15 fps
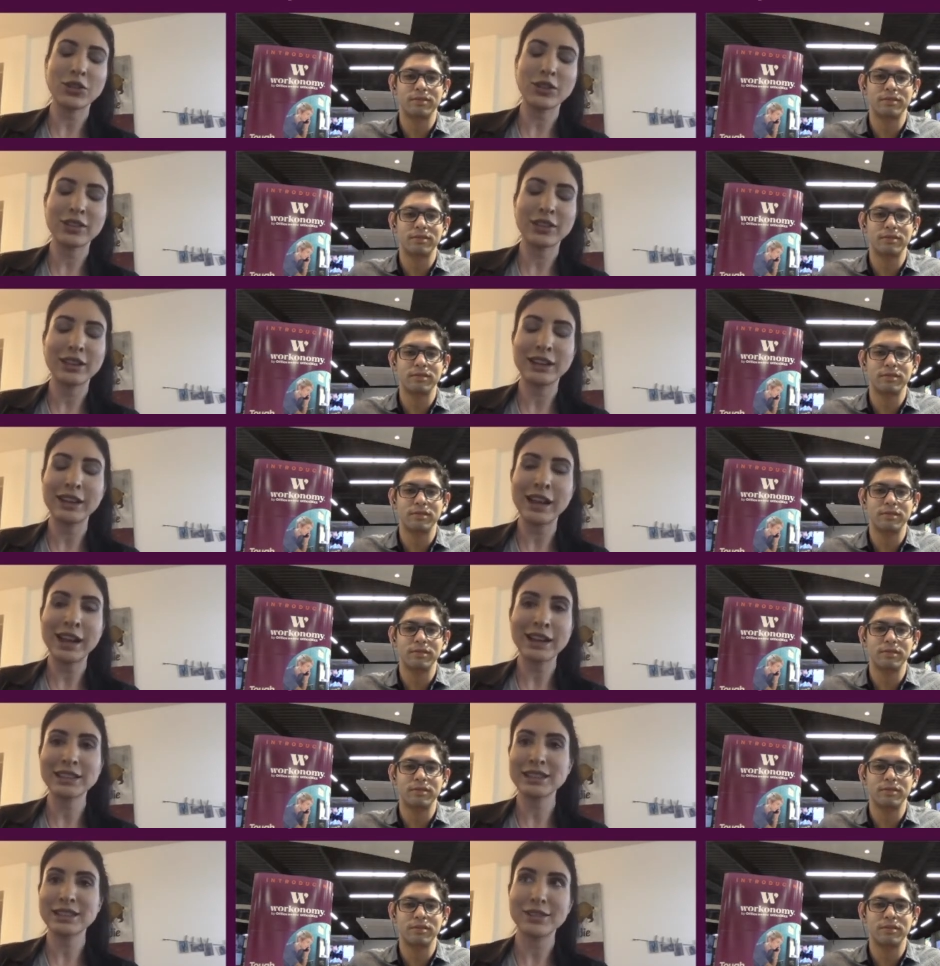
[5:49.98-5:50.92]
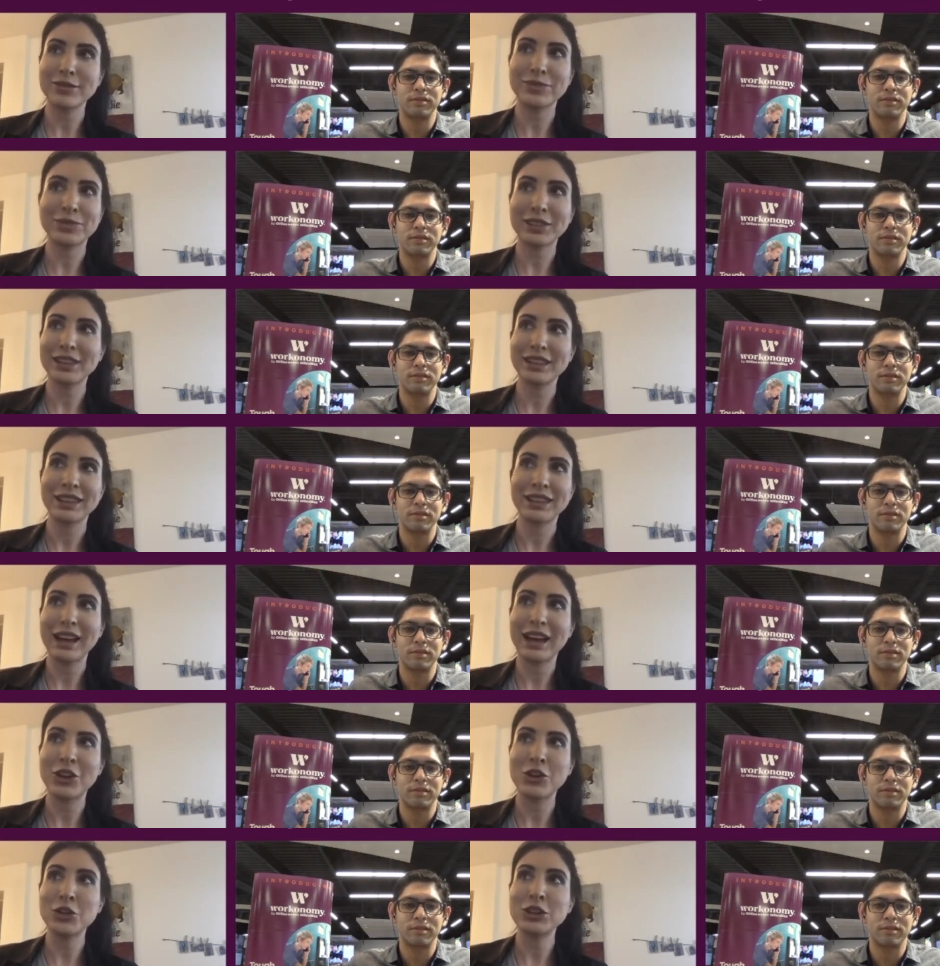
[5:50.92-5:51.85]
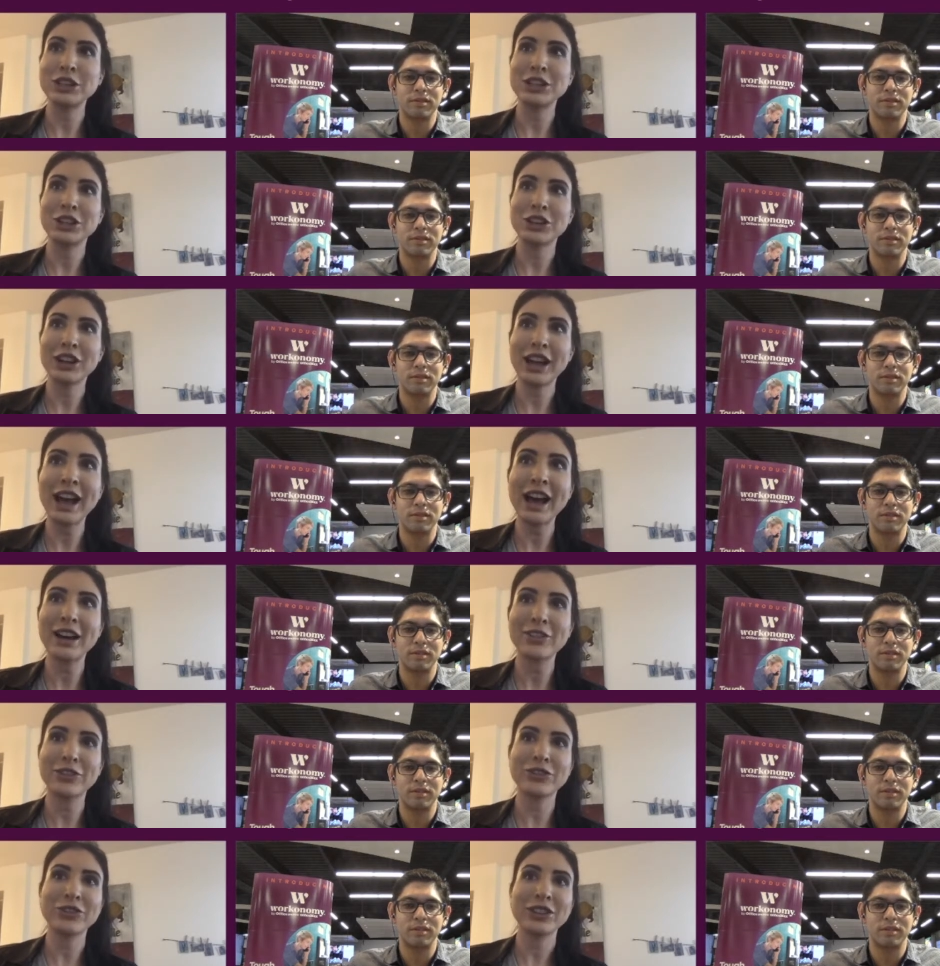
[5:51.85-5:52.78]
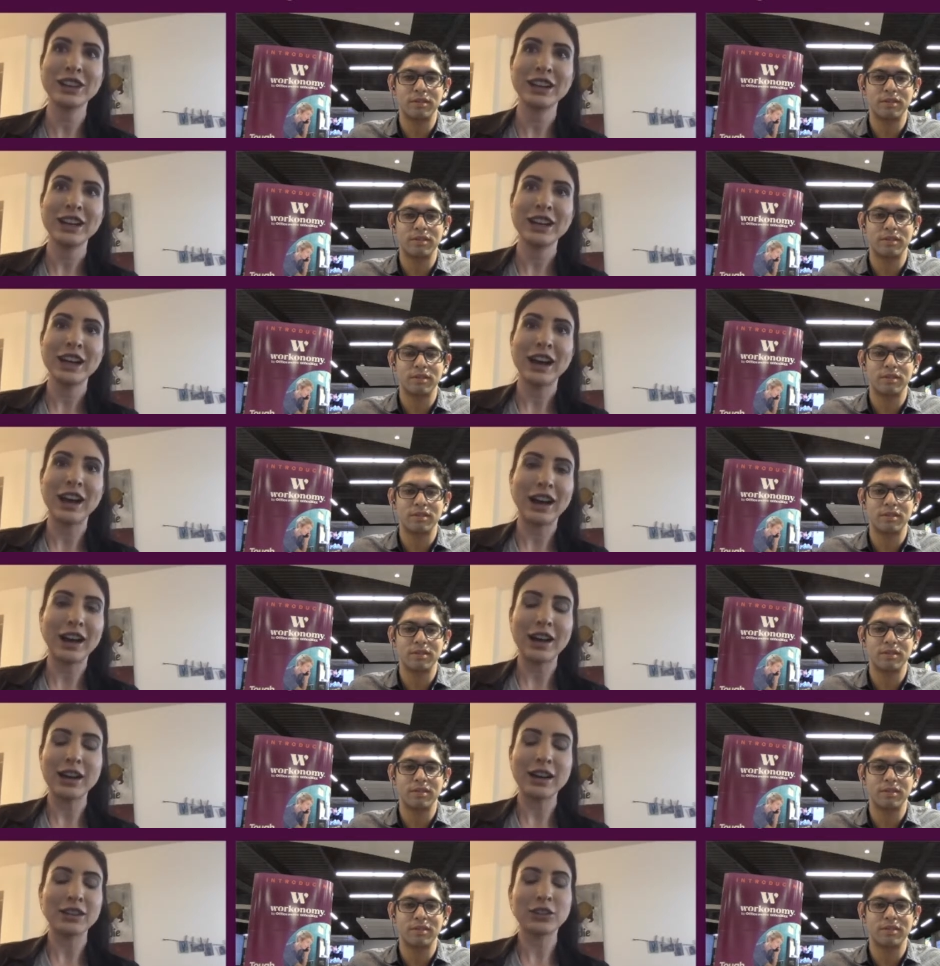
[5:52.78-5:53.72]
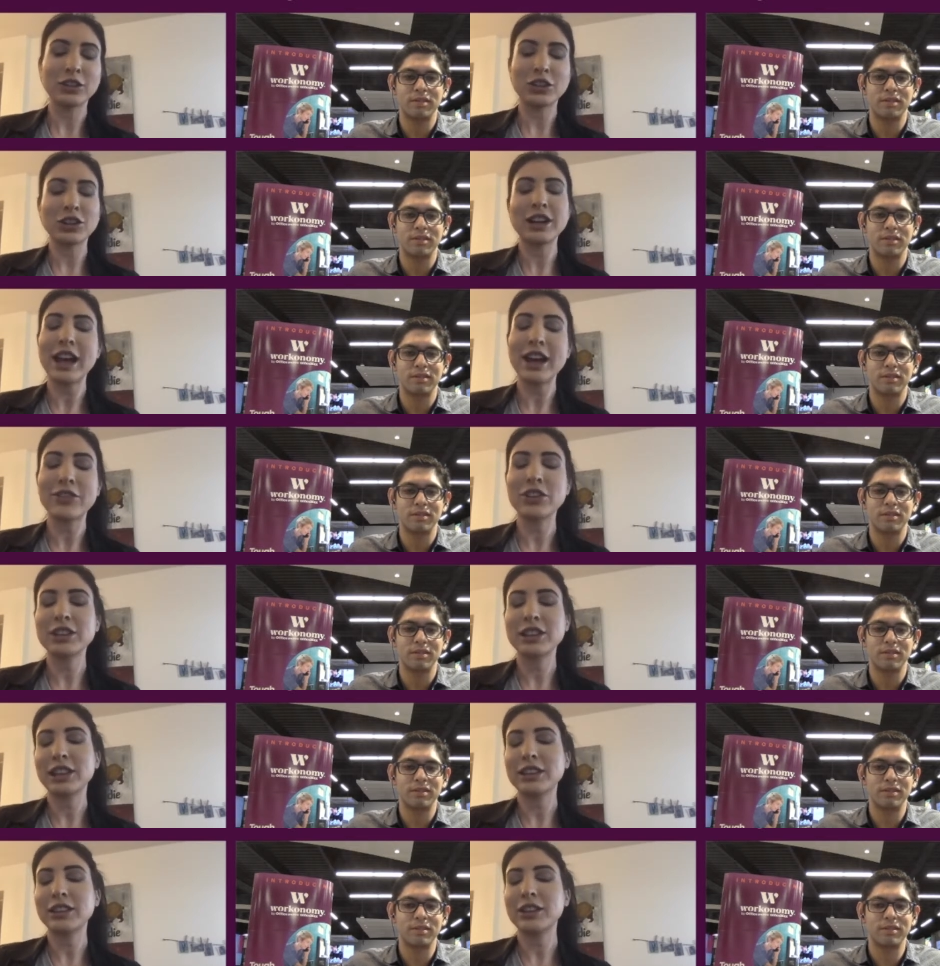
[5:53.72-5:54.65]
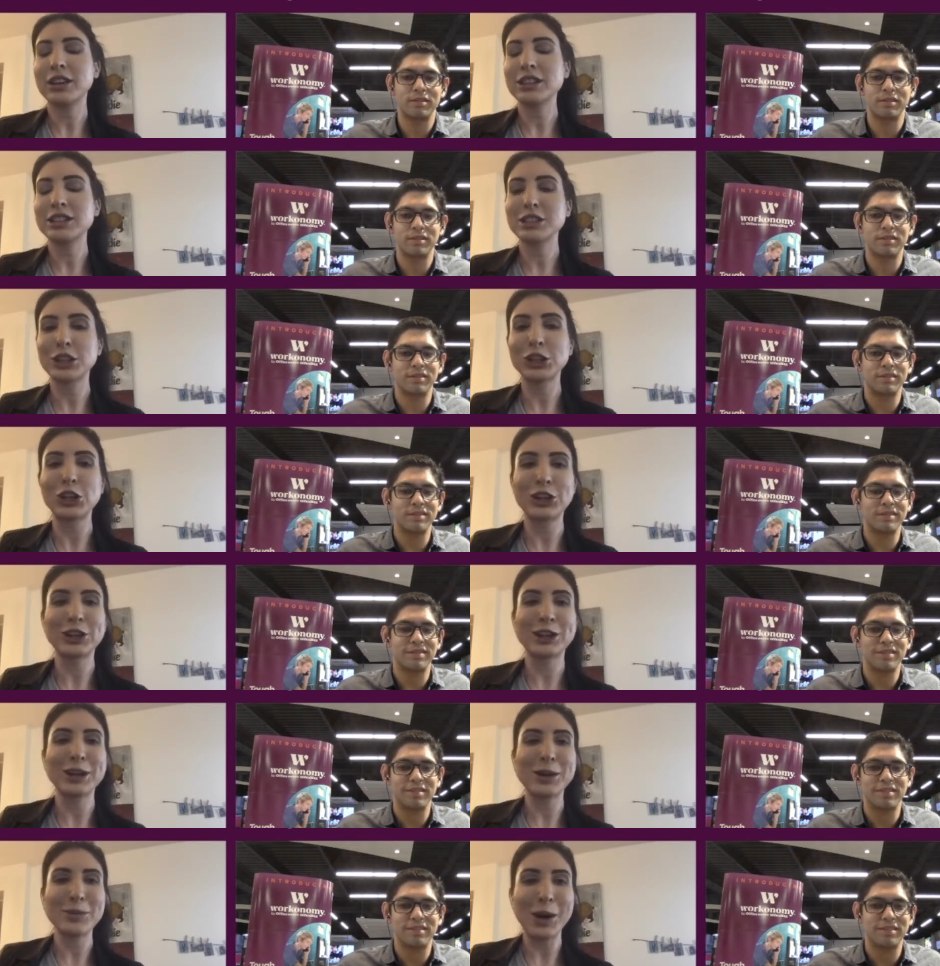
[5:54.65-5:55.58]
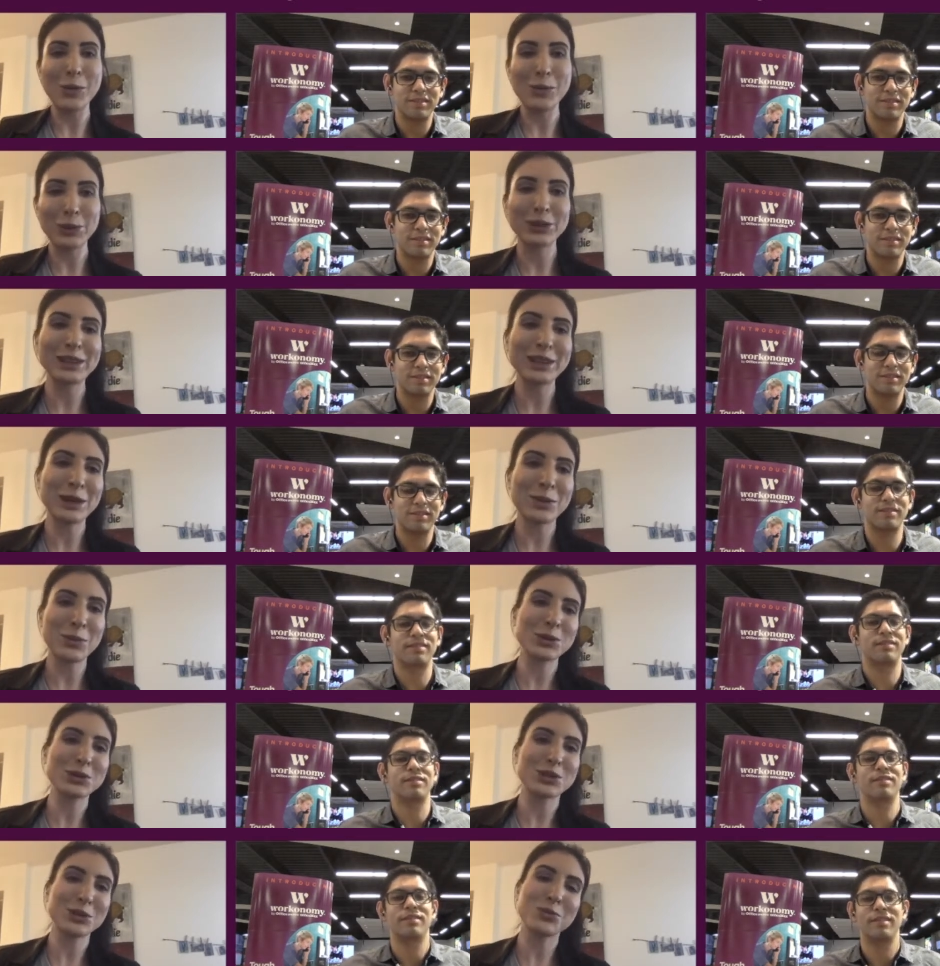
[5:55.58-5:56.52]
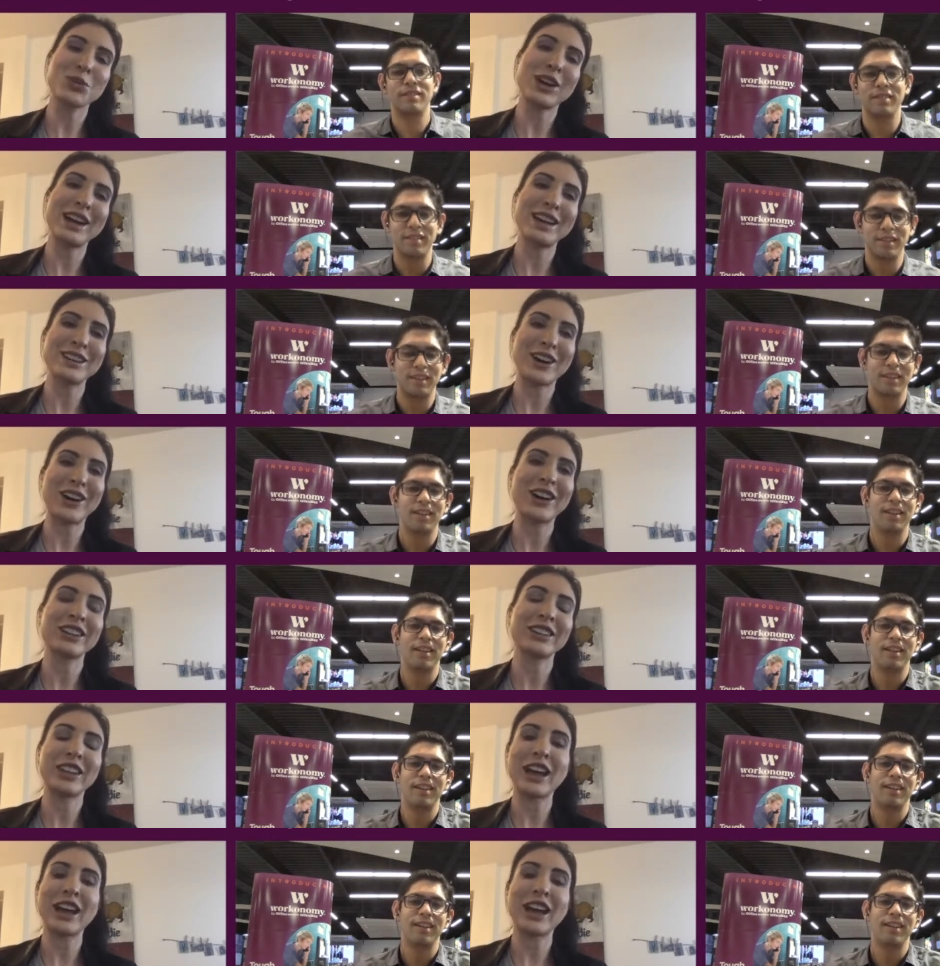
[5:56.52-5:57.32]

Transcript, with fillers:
Speaker 1: the next I don't know, year and a half, I learned everything that there is to learn about building a personal brand online.